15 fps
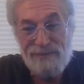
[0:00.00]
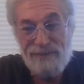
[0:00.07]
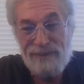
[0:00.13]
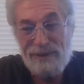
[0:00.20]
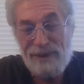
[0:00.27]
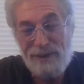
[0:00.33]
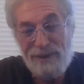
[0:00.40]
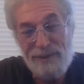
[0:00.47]

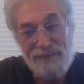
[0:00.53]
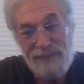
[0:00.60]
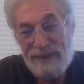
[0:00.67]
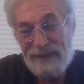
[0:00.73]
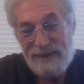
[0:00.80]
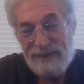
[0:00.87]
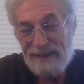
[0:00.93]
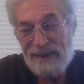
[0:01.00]
So,
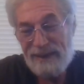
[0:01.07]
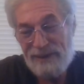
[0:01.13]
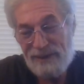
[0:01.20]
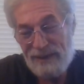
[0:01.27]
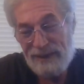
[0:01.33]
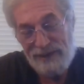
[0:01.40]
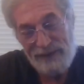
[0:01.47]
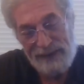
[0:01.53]
like I
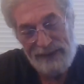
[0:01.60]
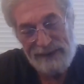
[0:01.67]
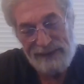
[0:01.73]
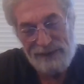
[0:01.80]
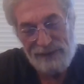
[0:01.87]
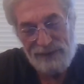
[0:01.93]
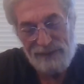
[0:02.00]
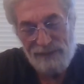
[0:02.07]
said, you're getting
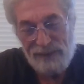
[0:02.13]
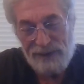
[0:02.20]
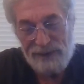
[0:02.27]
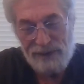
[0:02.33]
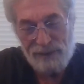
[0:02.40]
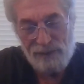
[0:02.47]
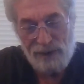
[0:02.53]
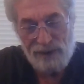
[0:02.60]
this in very
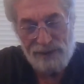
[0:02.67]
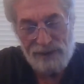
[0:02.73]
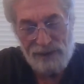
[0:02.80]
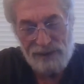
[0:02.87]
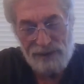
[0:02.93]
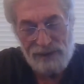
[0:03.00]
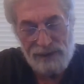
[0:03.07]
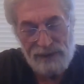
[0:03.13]
small
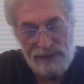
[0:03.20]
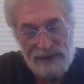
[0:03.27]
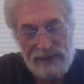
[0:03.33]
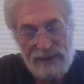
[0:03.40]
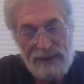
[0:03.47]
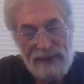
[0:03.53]
dosages,